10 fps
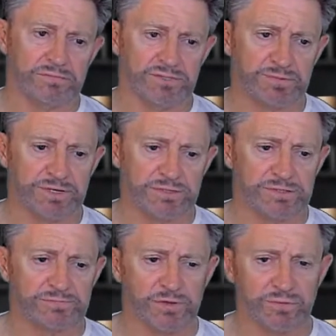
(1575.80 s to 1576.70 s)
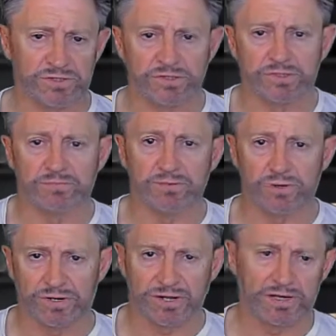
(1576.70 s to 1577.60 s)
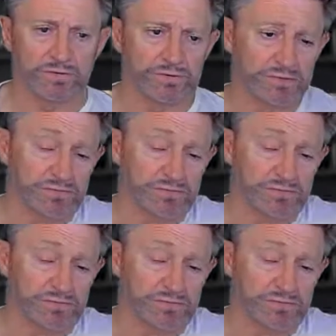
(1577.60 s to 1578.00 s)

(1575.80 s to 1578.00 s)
speeds, which is more than adequate.